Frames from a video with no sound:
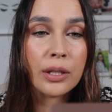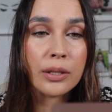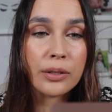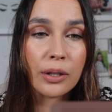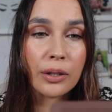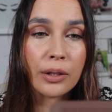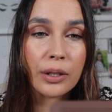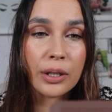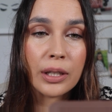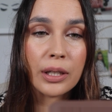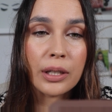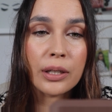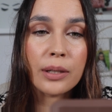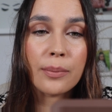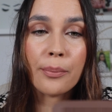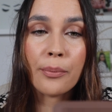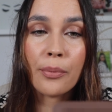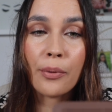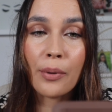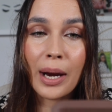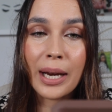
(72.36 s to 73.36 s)

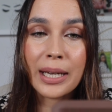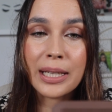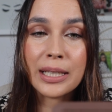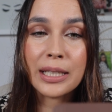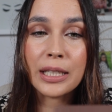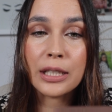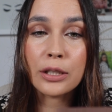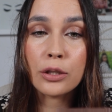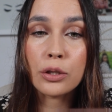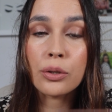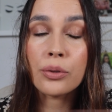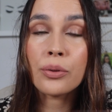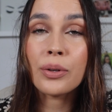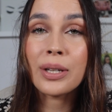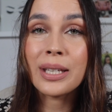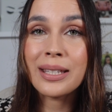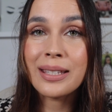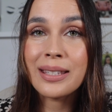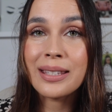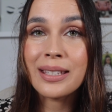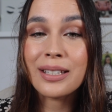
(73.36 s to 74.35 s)
targeted brightening to
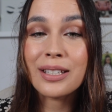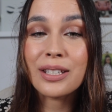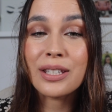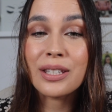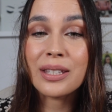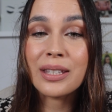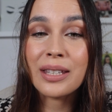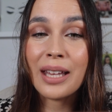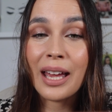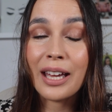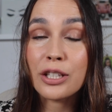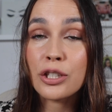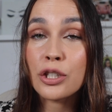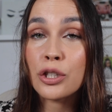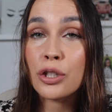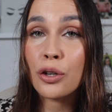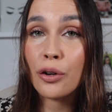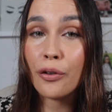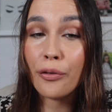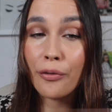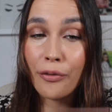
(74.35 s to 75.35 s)
instant
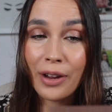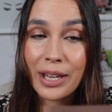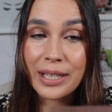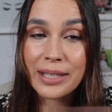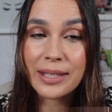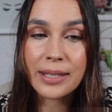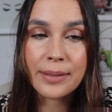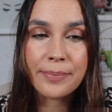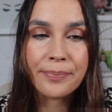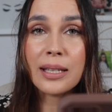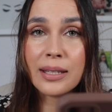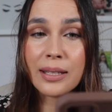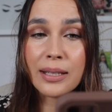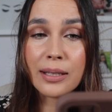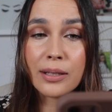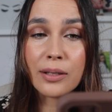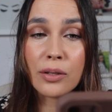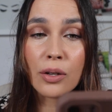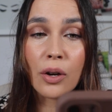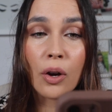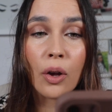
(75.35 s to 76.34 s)
snatch your face. It's
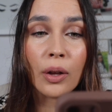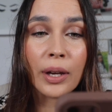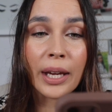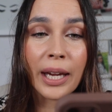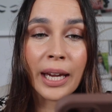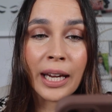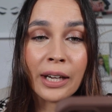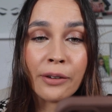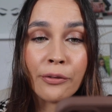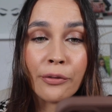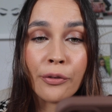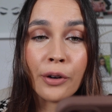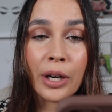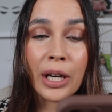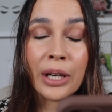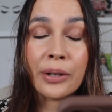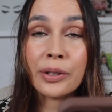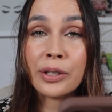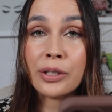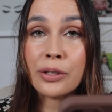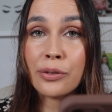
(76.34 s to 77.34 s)
a talc and
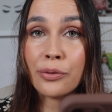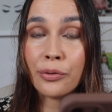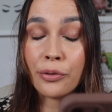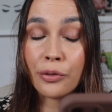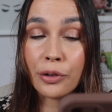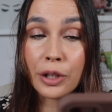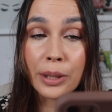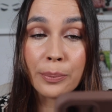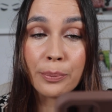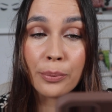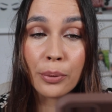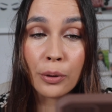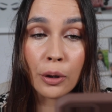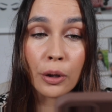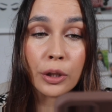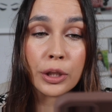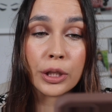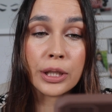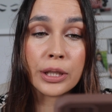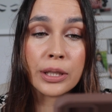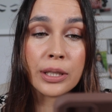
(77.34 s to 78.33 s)
fragrance free
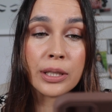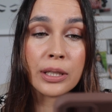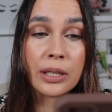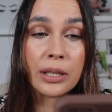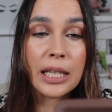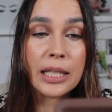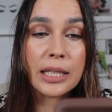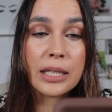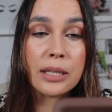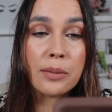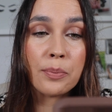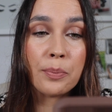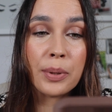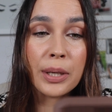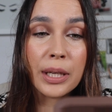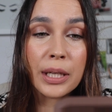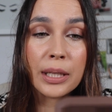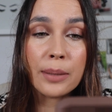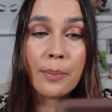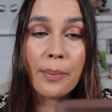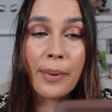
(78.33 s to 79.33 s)
product. It's
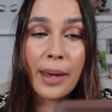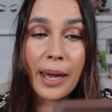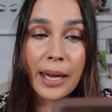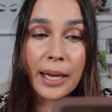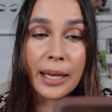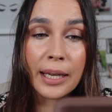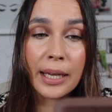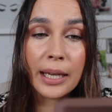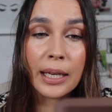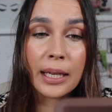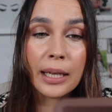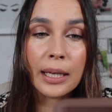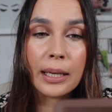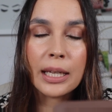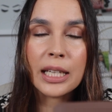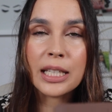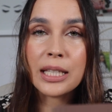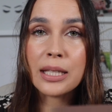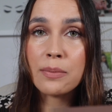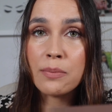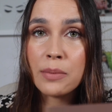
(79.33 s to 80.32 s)
speed baking,
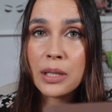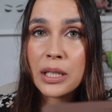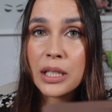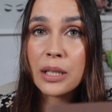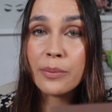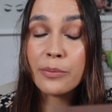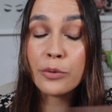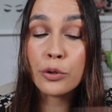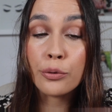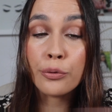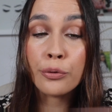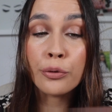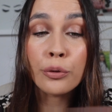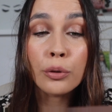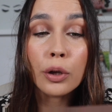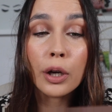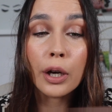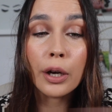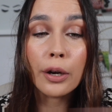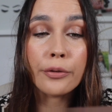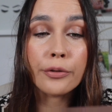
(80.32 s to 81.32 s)
it's medium to
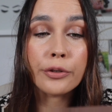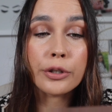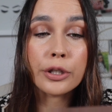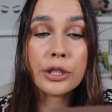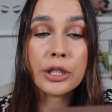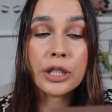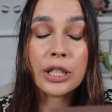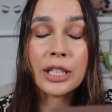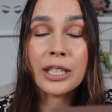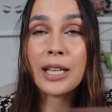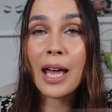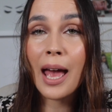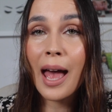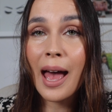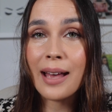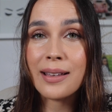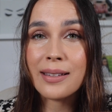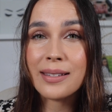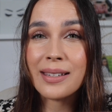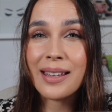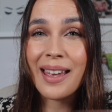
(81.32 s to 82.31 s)
full coverage, it
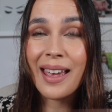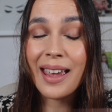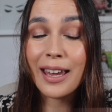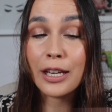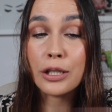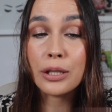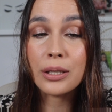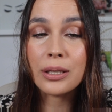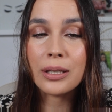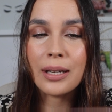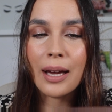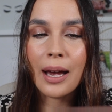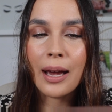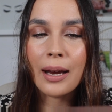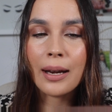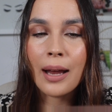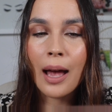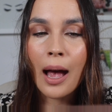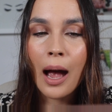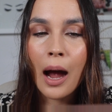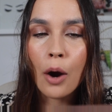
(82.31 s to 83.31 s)
has a 8 to
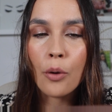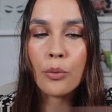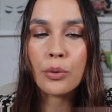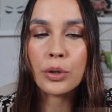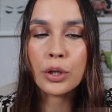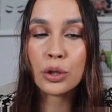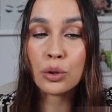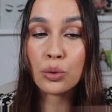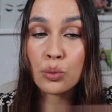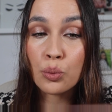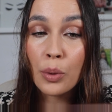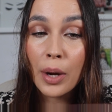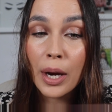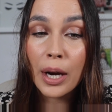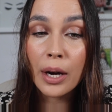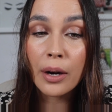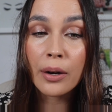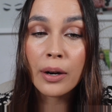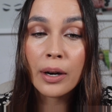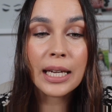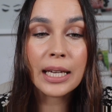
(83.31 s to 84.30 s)
9 hours
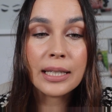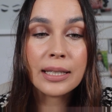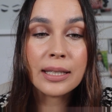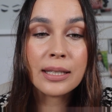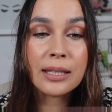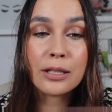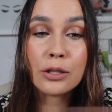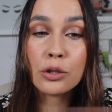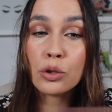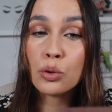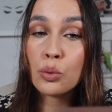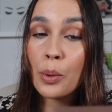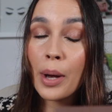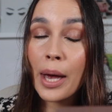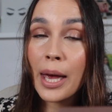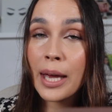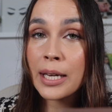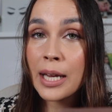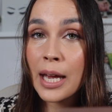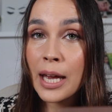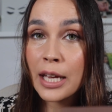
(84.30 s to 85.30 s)
wear, it's
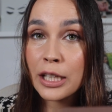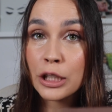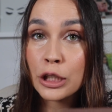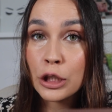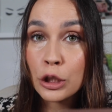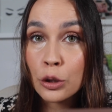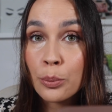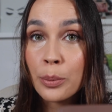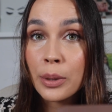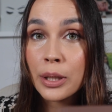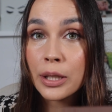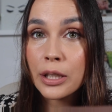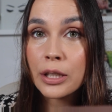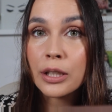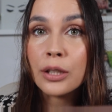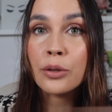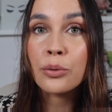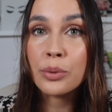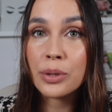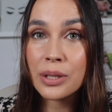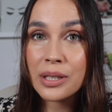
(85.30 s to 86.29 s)
sweat and
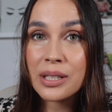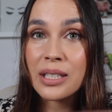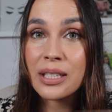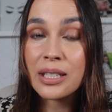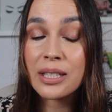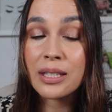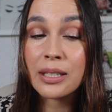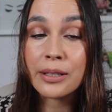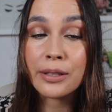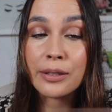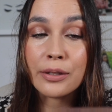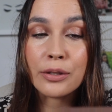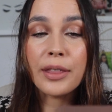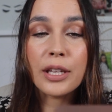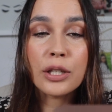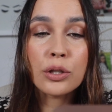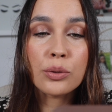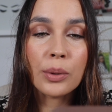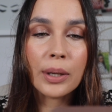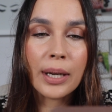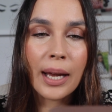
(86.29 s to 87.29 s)
humidity resistant.
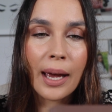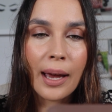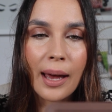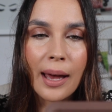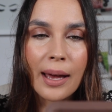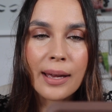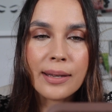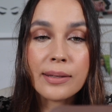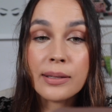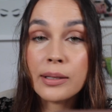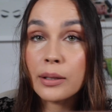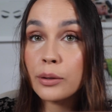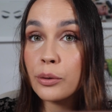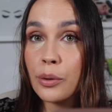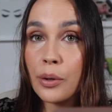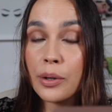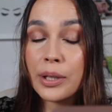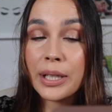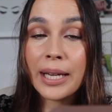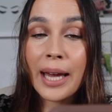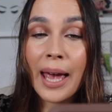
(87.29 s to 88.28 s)
This one has
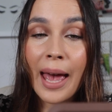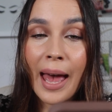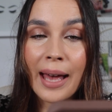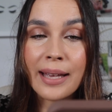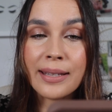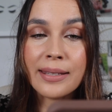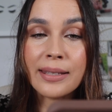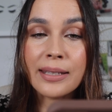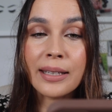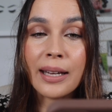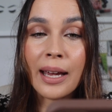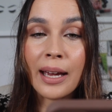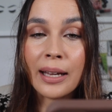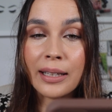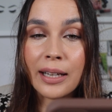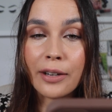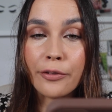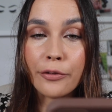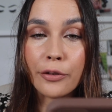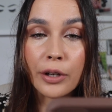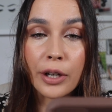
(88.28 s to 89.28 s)
hyaluronic acid
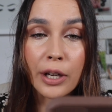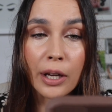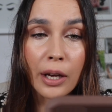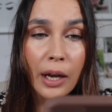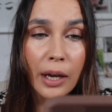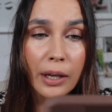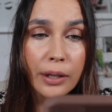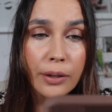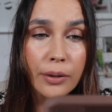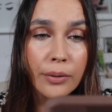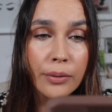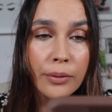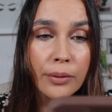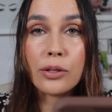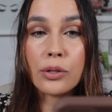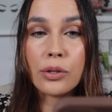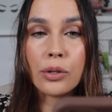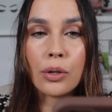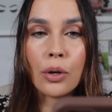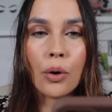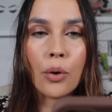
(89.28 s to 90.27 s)
and avocado,
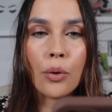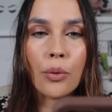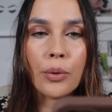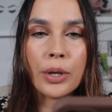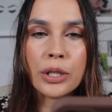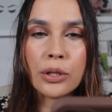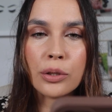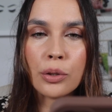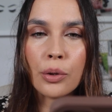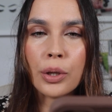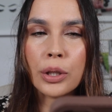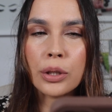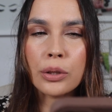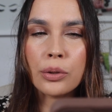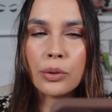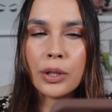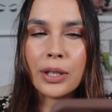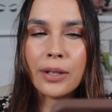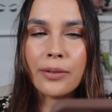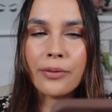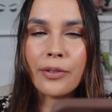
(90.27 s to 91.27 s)
so it's going
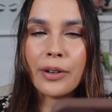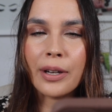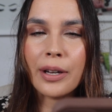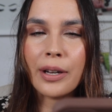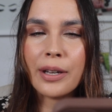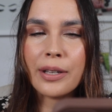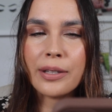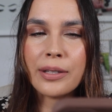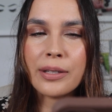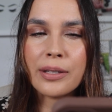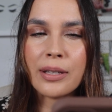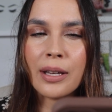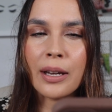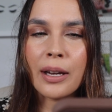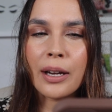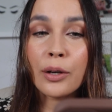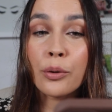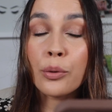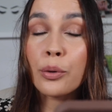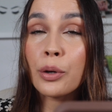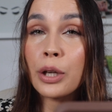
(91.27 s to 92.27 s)
to give us
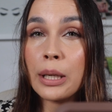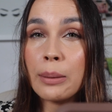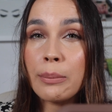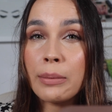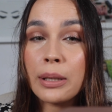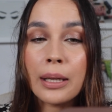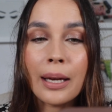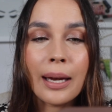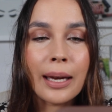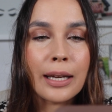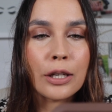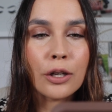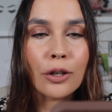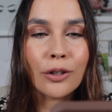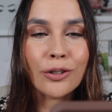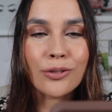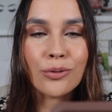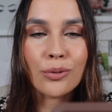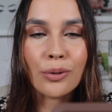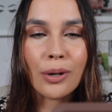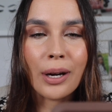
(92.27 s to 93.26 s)
a creamy and
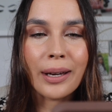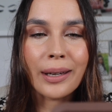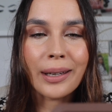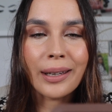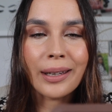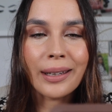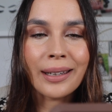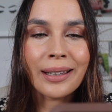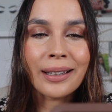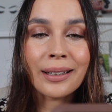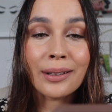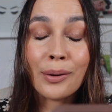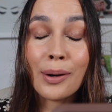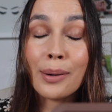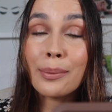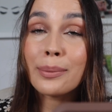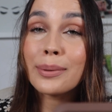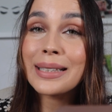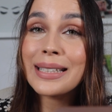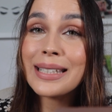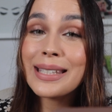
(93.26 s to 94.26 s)
non-drying,
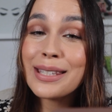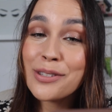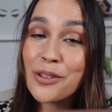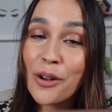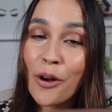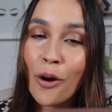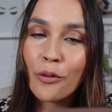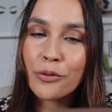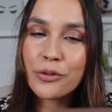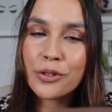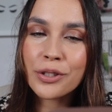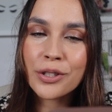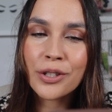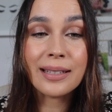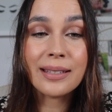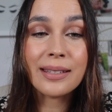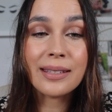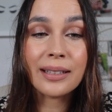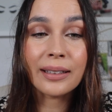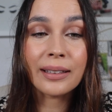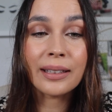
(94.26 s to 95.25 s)
incredibly soft
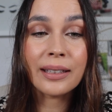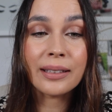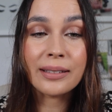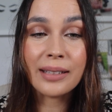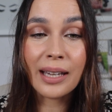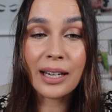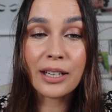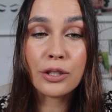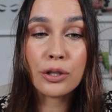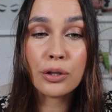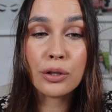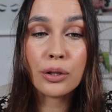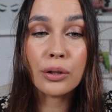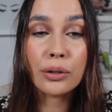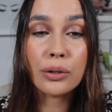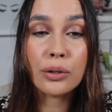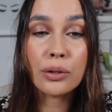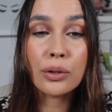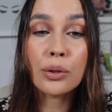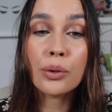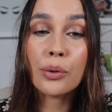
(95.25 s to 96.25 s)
and silky
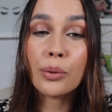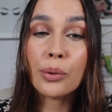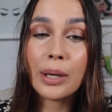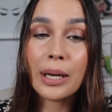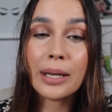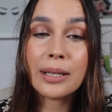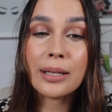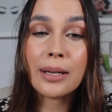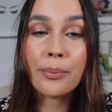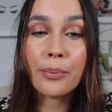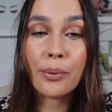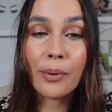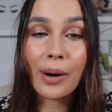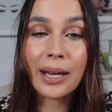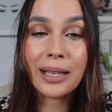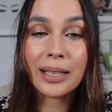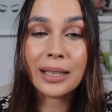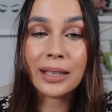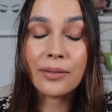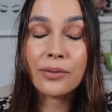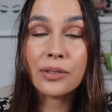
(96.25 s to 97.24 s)
texture to create a
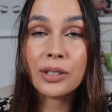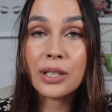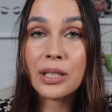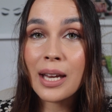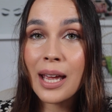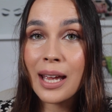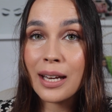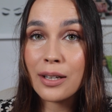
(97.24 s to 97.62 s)
bright, lifted